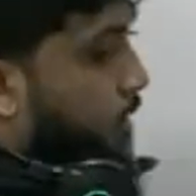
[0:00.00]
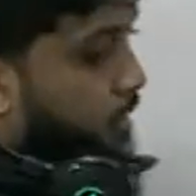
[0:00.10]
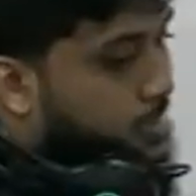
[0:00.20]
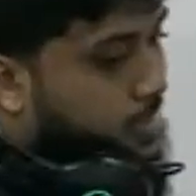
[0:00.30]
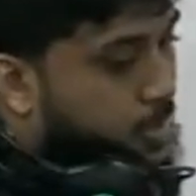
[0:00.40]

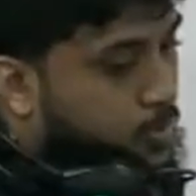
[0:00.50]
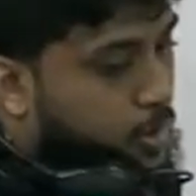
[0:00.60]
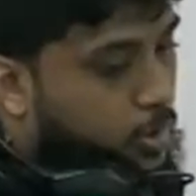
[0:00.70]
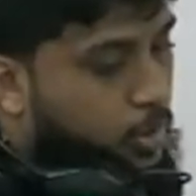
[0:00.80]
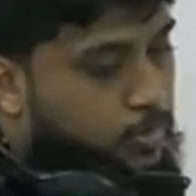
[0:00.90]
equal to
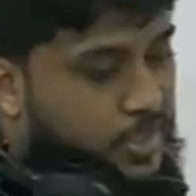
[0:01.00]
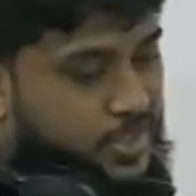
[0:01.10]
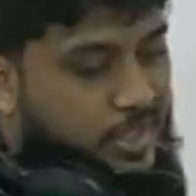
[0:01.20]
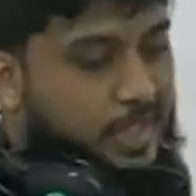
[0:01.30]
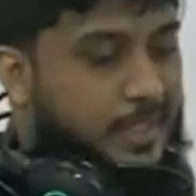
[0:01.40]
how much?
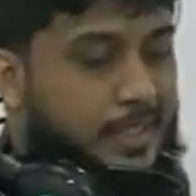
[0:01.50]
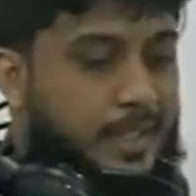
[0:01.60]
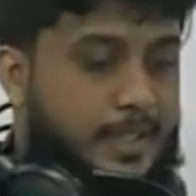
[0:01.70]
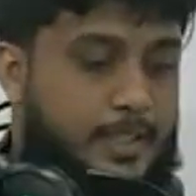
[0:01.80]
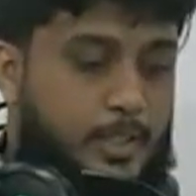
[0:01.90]

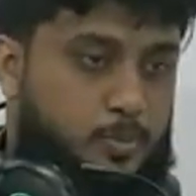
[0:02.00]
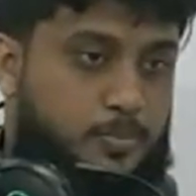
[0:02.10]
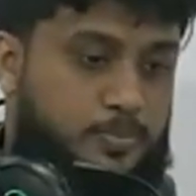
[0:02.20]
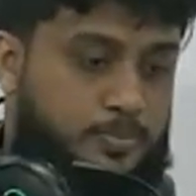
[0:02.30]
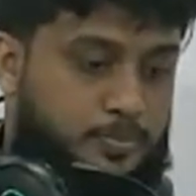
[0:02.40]
88.
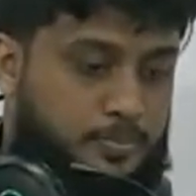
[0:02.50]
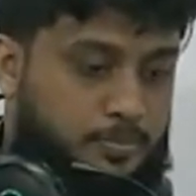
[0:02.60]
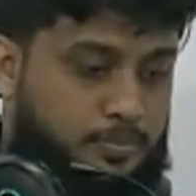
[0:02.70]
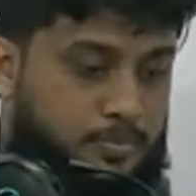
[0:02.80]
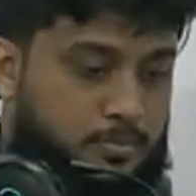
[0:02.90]

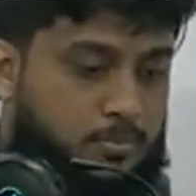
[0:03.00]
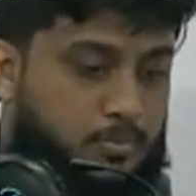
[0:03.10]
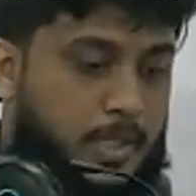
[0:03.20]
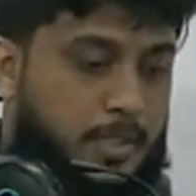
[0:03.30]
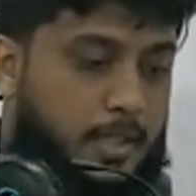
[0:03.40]
By
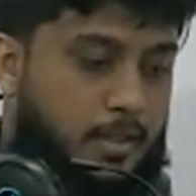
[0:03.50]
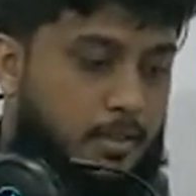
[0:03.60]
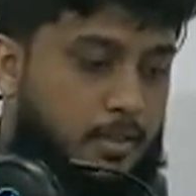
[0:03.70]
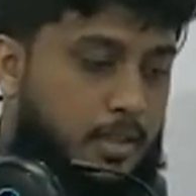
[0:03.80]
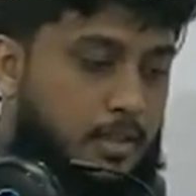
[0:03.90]
taking the
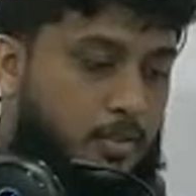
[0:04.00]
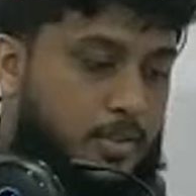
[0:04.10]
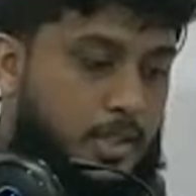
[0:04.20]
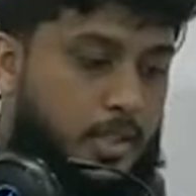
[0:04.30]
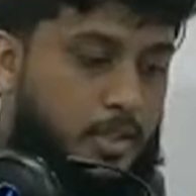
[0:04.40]
length of a
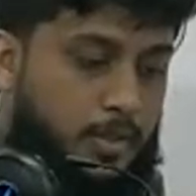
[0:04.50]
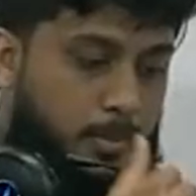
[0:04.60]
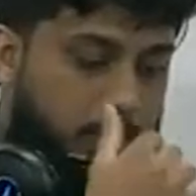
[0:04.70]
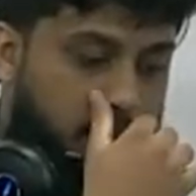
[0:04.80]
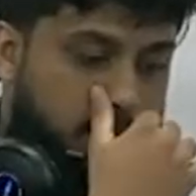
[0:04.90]
side of a lamina
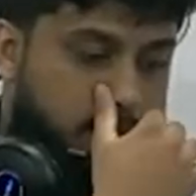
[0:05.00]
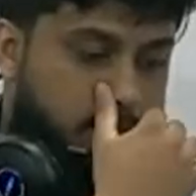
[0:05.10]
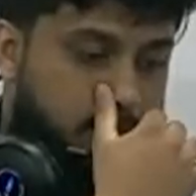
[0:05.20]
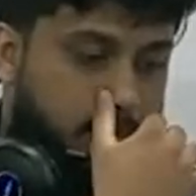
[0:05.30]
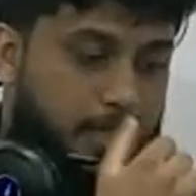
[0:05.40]
as
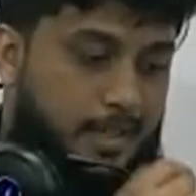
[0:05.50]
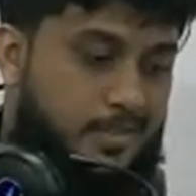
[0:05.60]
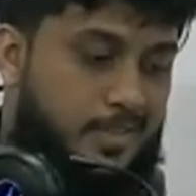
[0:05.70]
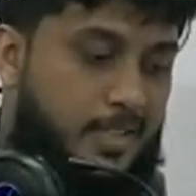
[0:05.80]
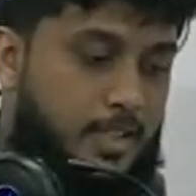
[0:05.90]
x
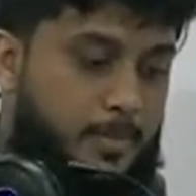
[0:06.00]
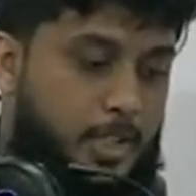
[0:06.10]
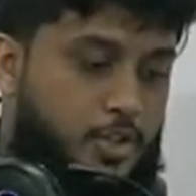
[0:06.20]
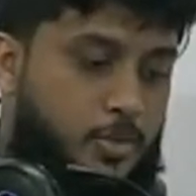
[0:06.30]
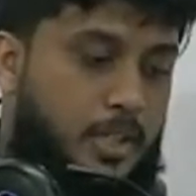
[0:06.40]
centimeter,
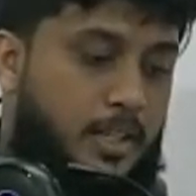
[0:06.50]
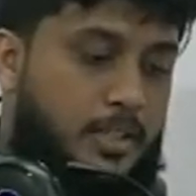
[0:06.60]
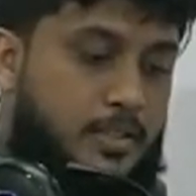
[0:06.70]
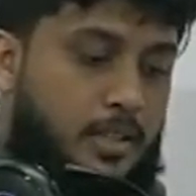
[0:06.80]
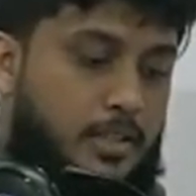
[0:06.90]
show that x
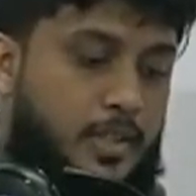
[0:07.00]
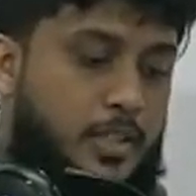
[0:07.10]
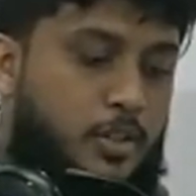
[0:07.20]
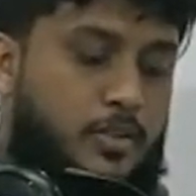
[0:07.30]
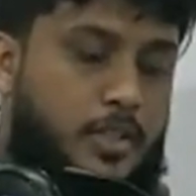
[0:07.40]
satisfies the
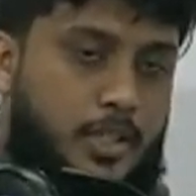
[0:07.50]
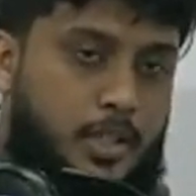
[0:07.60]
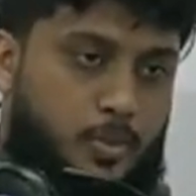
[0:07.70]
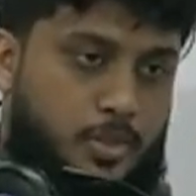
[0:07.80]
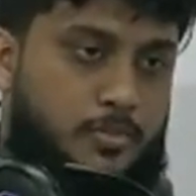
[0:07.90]
quadratic
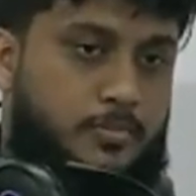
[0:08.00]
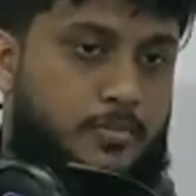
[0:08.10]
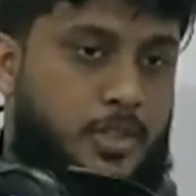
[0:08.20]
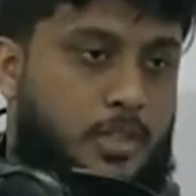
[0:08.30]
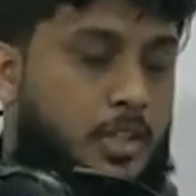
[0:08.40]
equation.
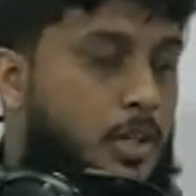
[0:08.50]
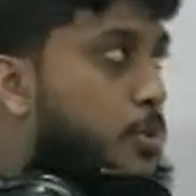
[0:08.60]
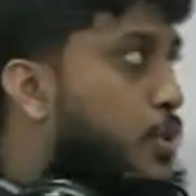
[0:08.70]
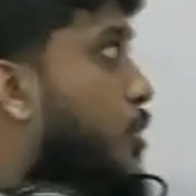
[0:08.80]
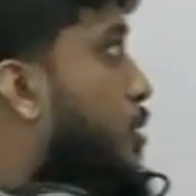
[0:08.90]
But
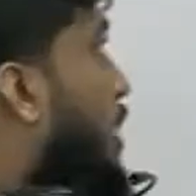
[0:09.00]
now they have